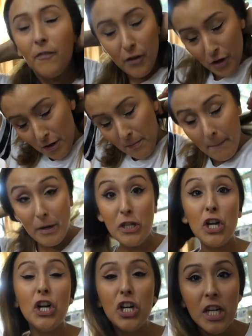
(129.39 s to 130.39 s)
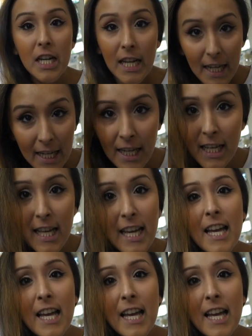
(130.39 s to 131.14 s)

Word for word: for maternity.